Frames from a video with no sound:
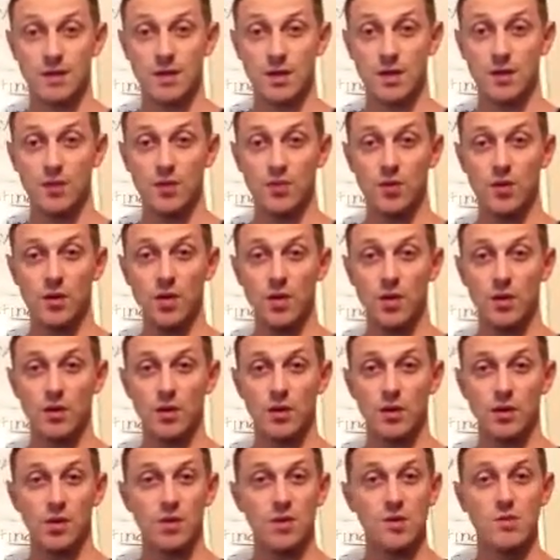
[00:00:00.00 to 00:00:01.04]
company
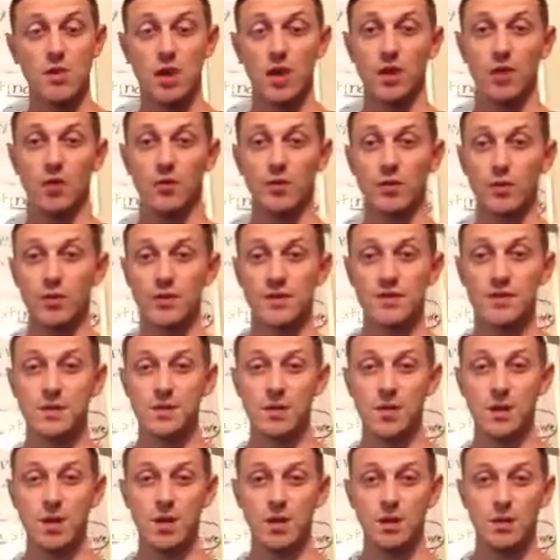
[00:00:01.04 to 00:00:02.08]
that you might know
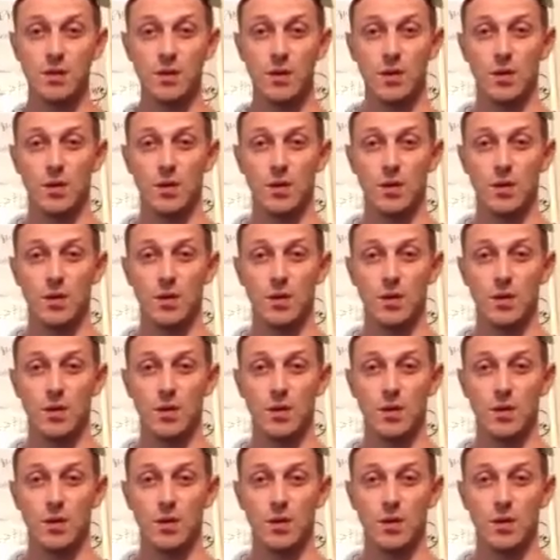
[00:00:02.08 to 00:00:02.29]
personally,